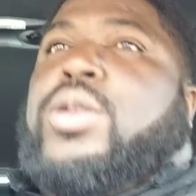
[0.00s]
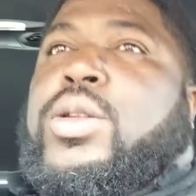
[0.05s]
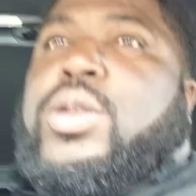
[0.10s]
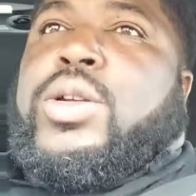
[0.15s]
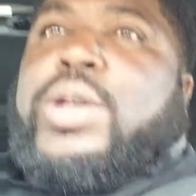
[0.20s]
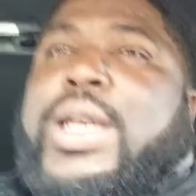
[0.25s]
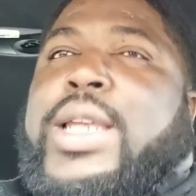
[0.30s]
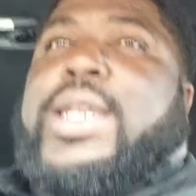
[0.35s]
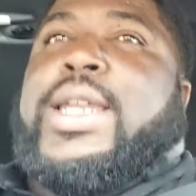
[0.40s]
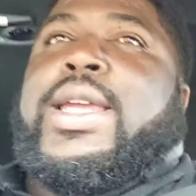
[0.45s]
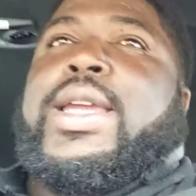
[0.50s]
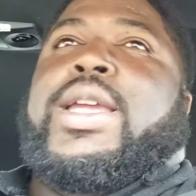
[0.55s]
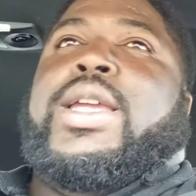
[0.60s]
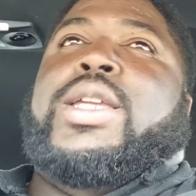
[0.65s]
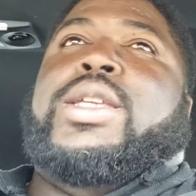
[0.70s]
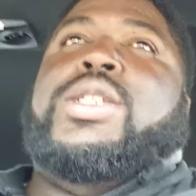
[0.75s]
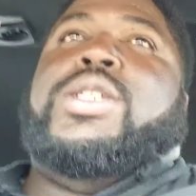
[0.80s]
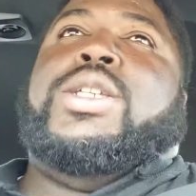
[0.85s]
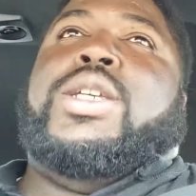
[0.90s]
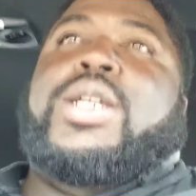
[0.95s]
look at the
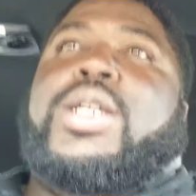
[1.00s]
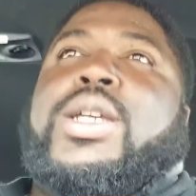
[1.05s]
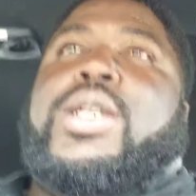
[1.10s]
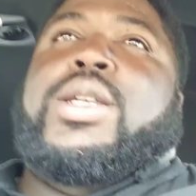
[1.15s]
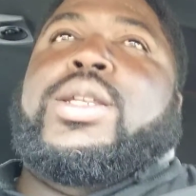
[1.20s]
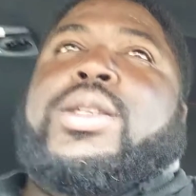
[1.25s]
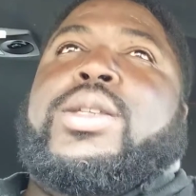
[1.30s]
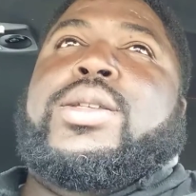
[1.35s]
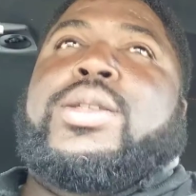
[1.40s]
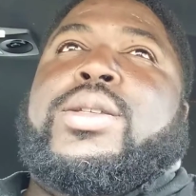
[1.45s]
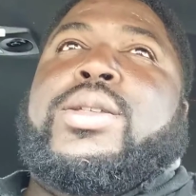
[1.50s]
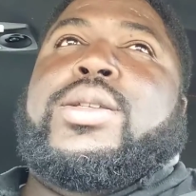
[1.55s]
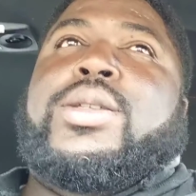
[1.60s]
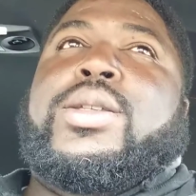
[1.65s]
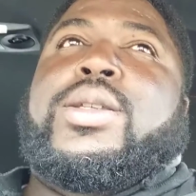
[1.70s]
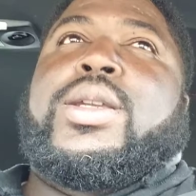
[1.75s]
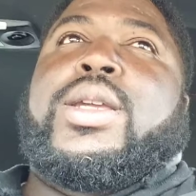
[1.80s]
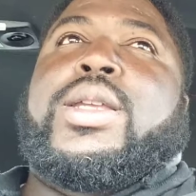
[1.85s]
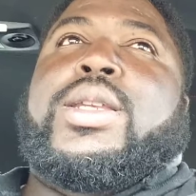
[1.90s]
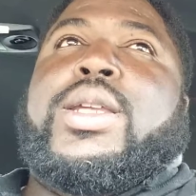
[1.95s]
engine,
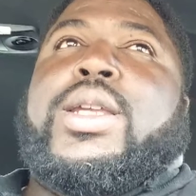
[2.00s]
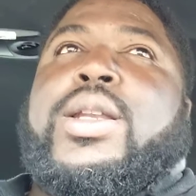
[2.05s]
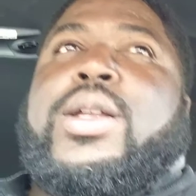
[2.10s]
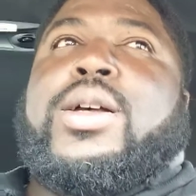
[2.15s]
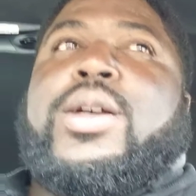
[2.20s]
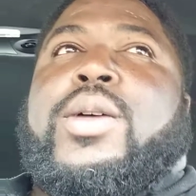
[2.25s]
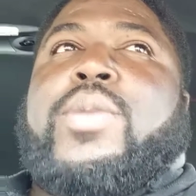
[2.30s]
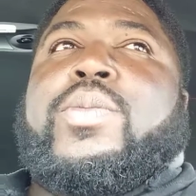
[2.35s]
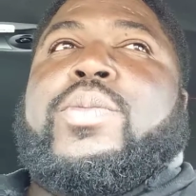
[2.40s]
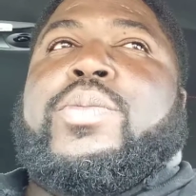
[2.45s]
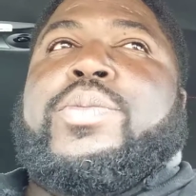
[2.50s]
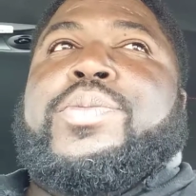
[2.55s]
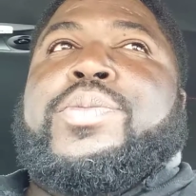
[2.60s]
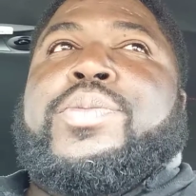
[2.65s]
and then I'm